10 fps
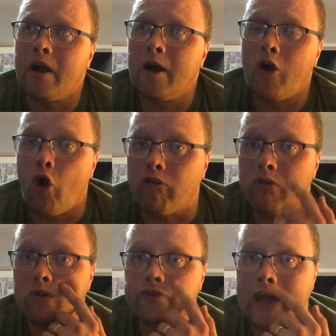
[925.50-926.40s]

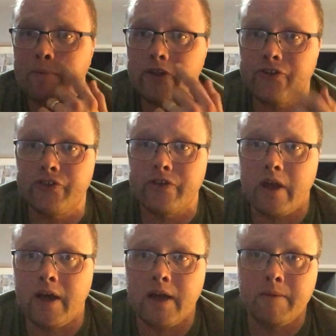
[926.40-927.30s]
oral tablets,
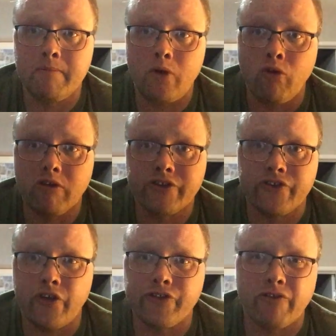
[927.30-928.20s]
oral
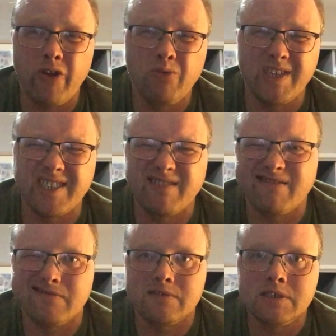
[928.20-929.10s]
testosterone, which
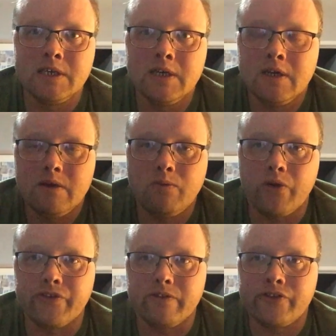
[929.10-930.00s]

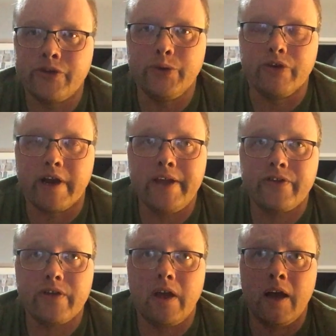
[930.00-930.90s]
wasn't too
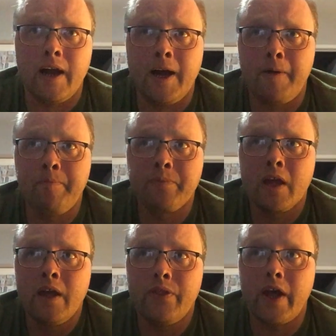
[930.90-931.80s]
great.
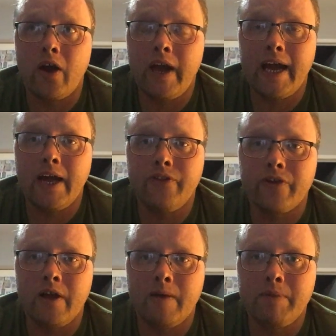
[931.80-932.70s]
Then I
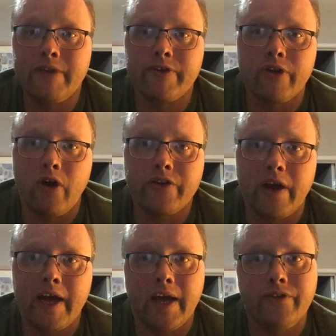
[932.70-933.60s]
had, believe it or not,
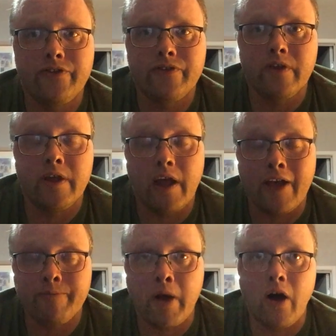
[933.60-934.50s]
I had,
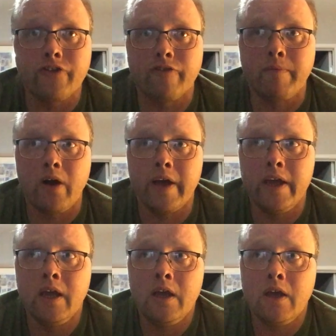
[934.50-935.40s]
as part of my